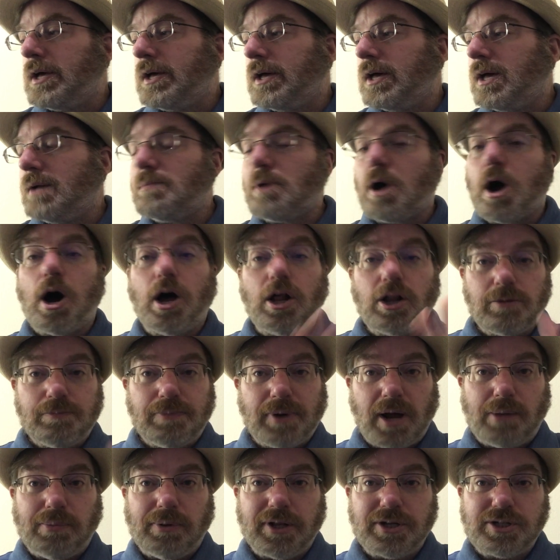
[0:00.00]
All are
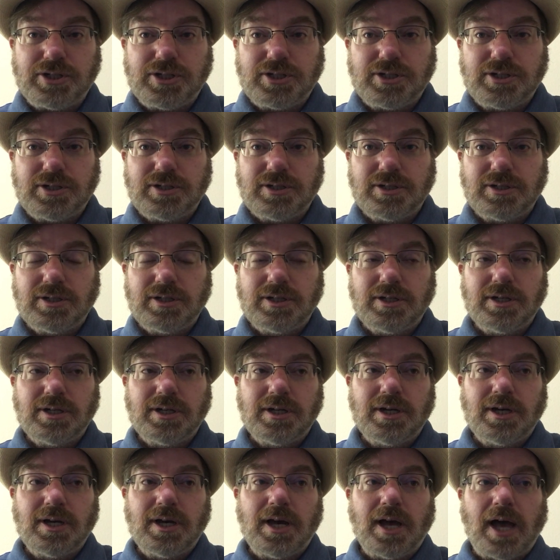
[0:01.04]
published.
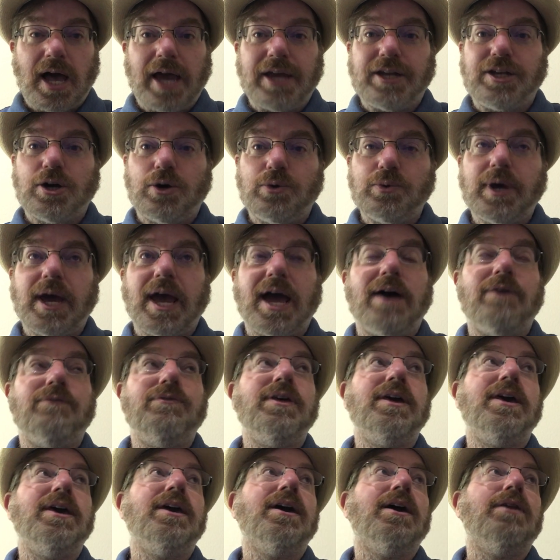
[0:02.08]
I don't have
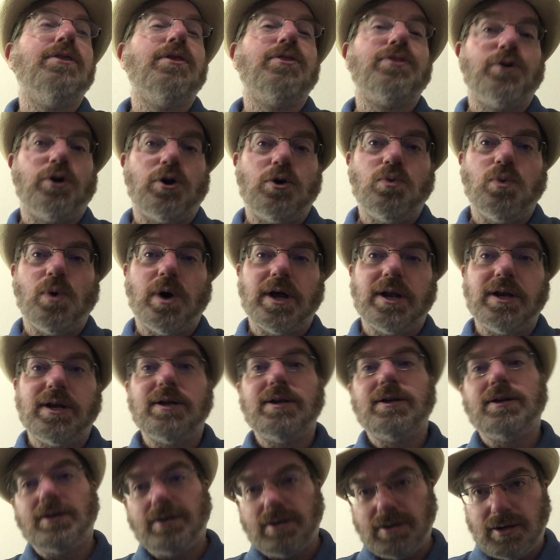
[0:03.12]
the third
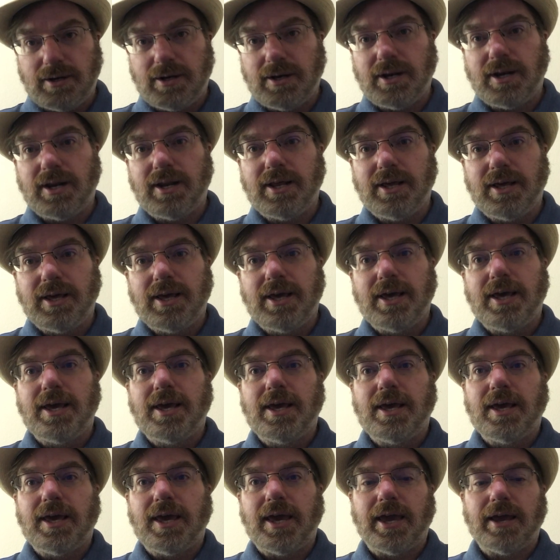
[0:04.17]
one
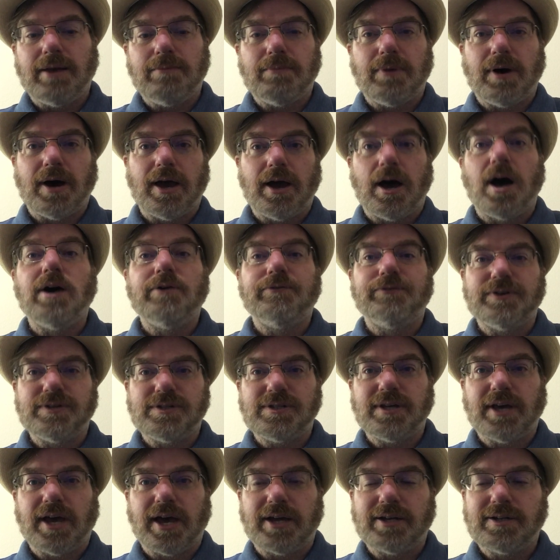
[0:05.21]
in my
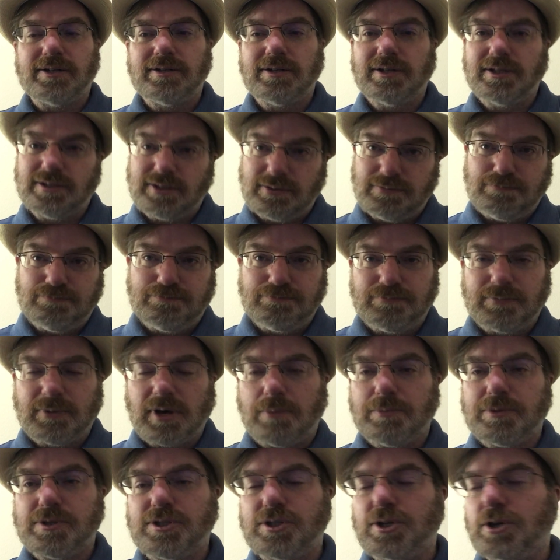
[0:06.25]
office yet. It's
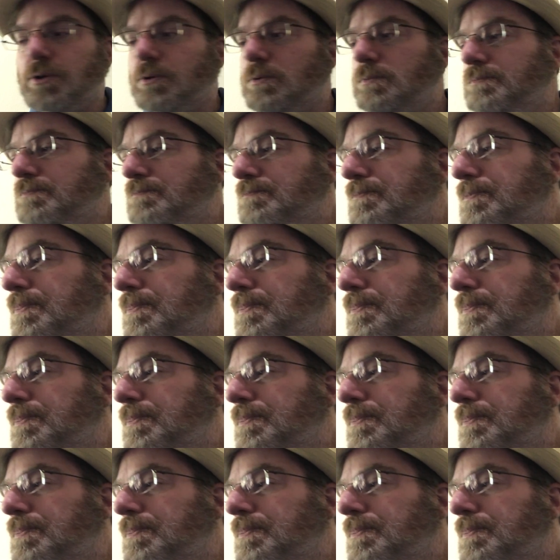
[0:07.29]
coming soon.